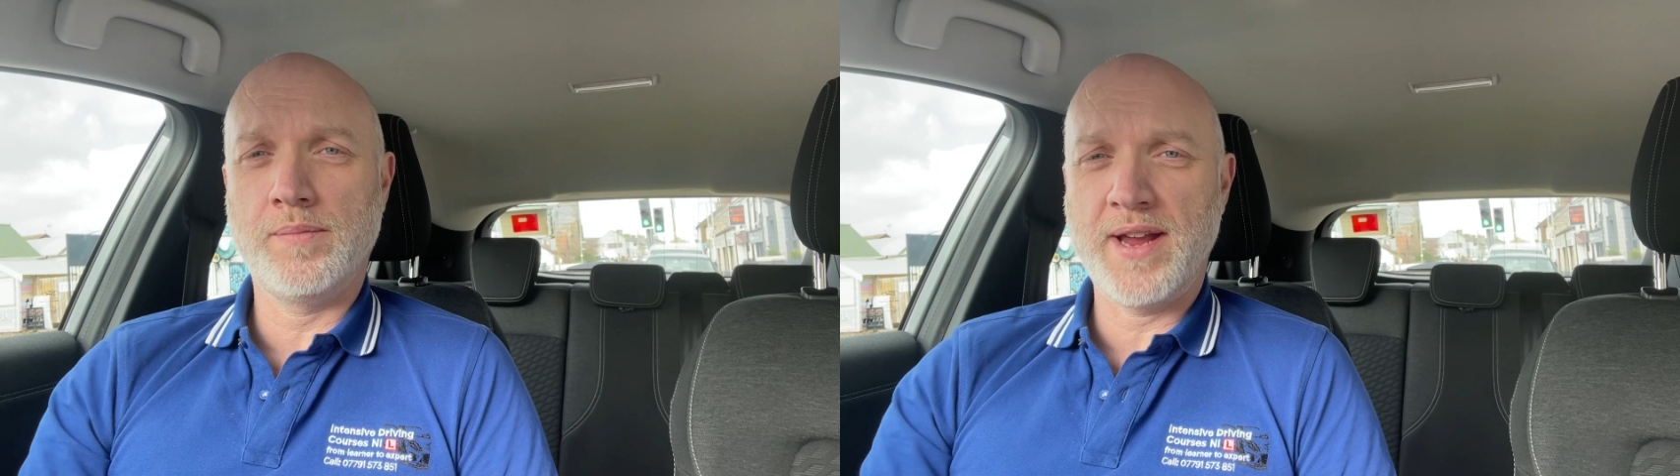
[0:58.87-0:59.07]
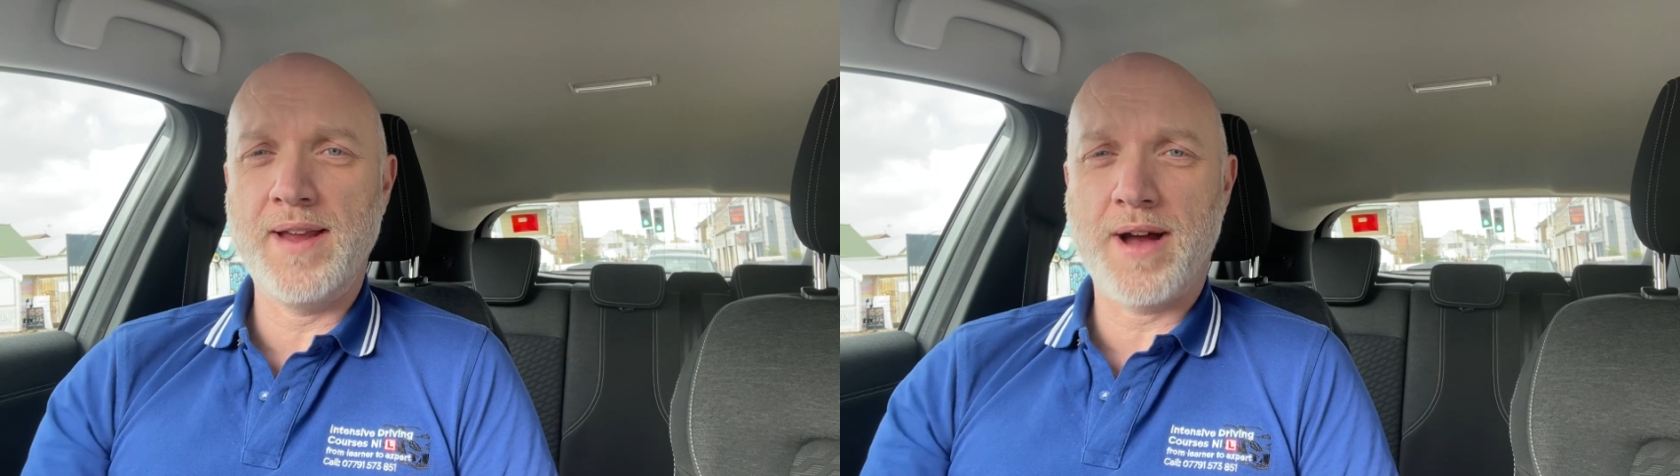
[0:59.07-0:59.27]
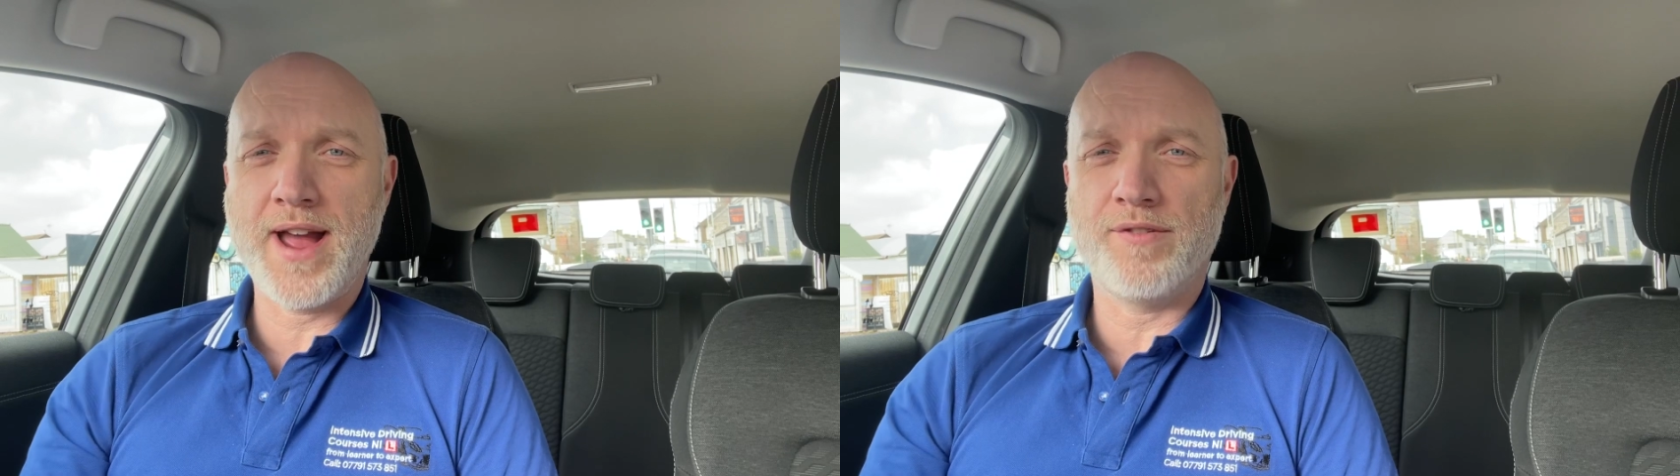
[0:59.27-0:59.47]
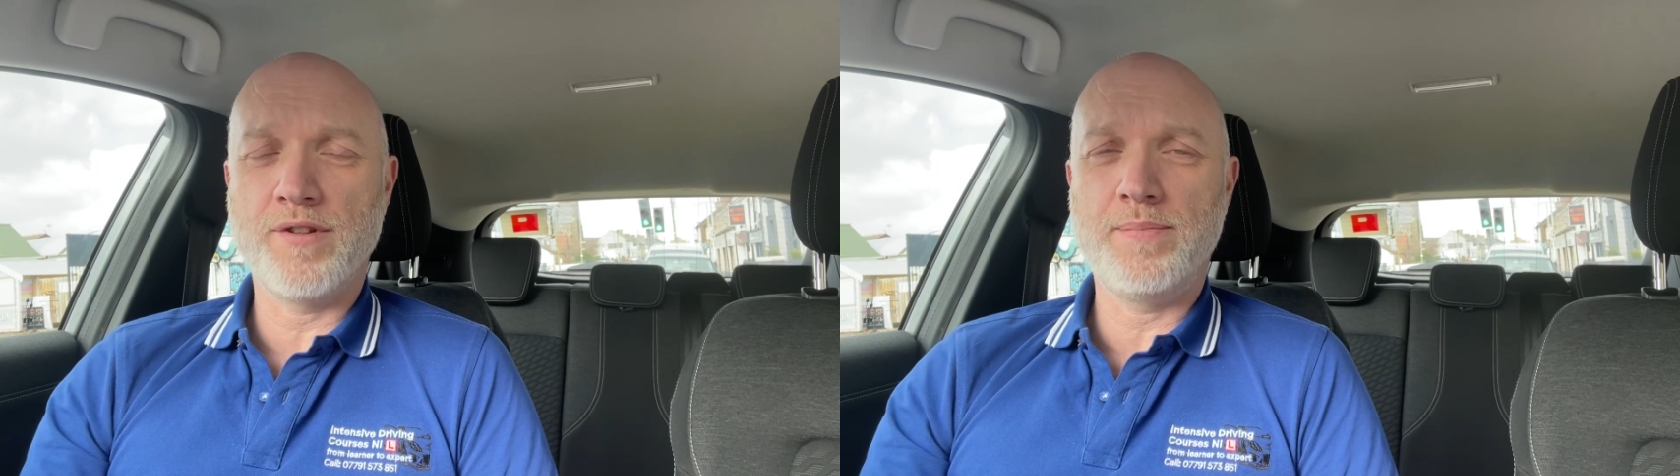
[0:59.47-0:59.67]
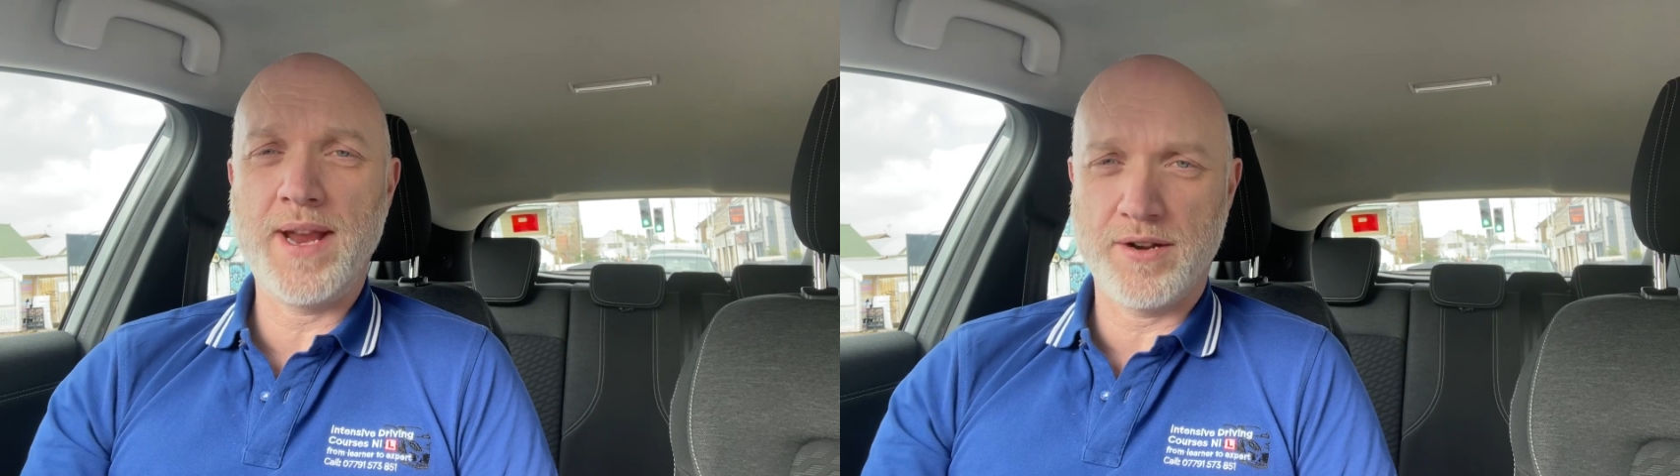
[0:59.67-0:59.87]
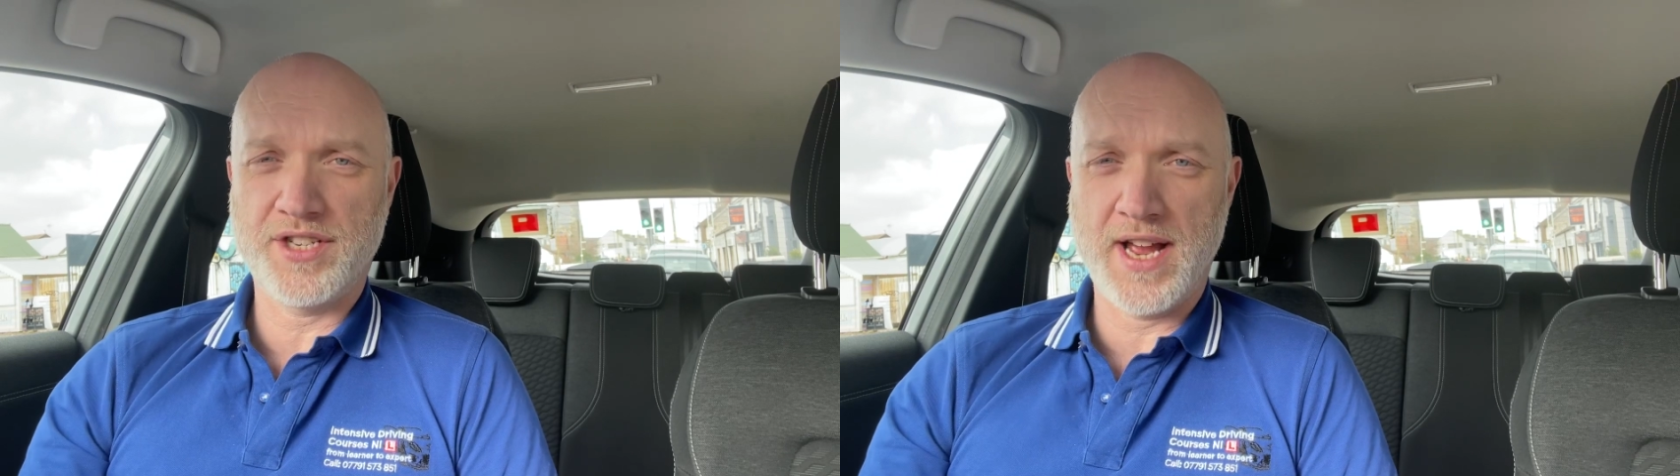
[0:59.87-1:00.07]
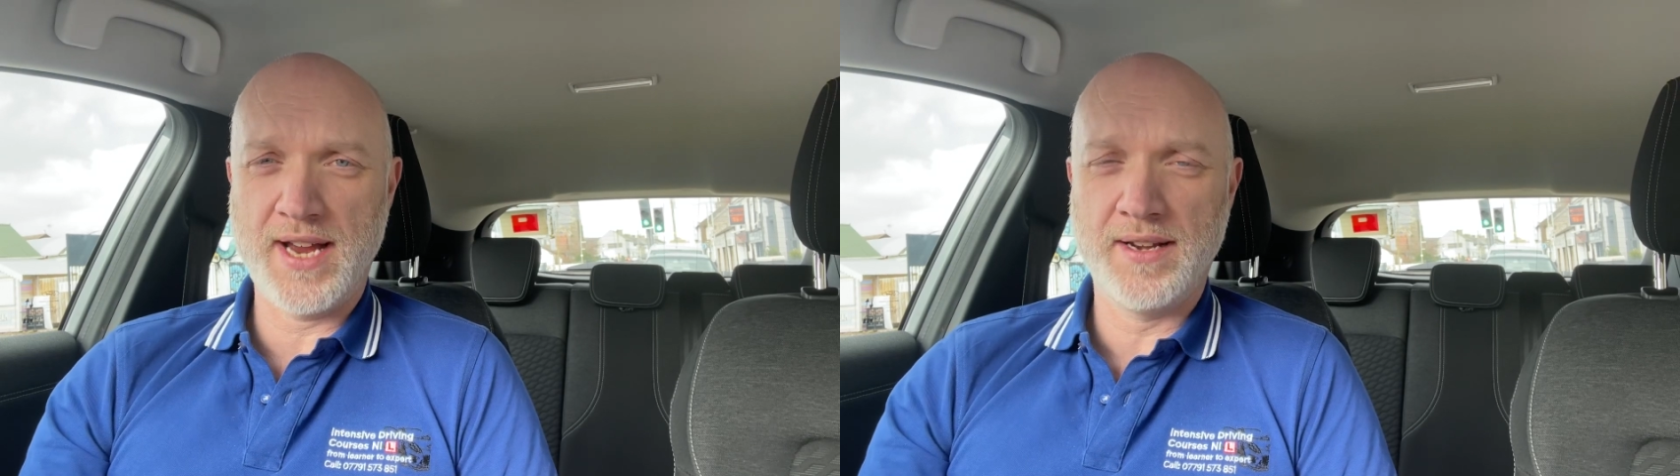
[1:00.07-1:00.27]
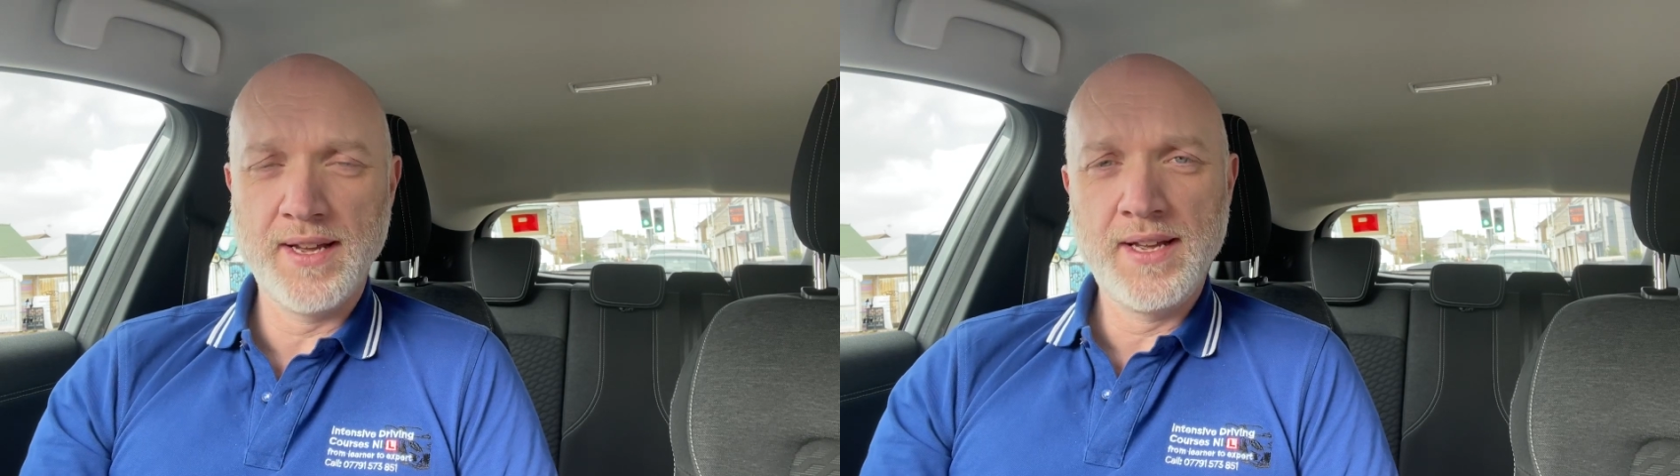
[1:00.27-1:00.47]
be by a repeater
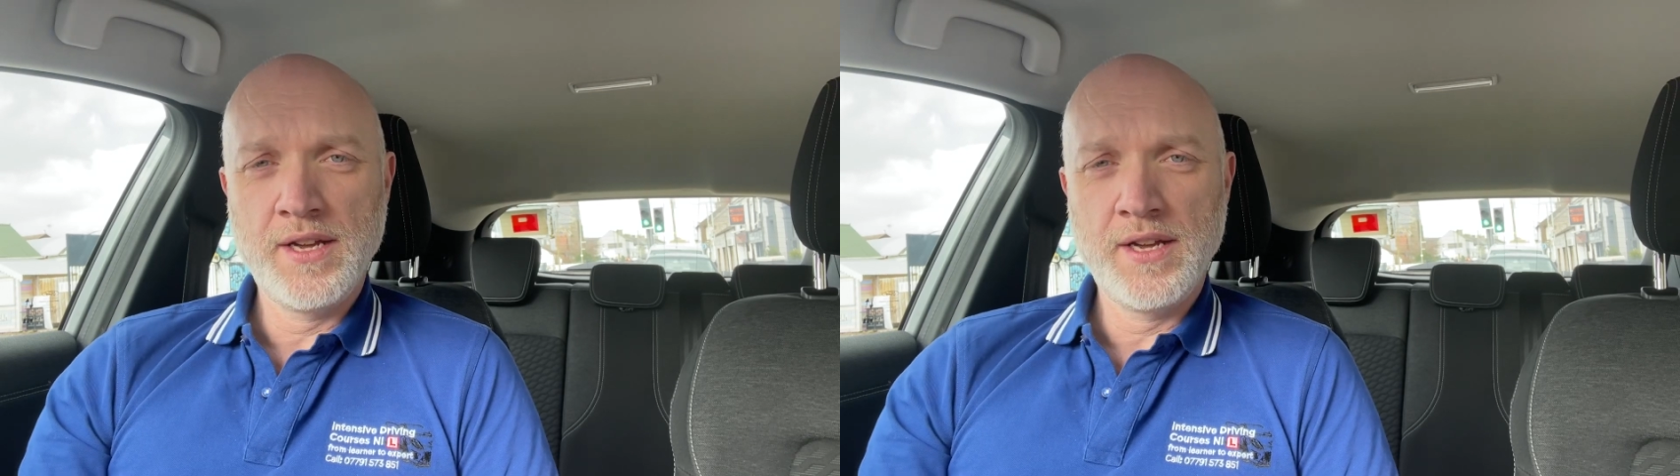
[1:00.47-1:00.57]
sign.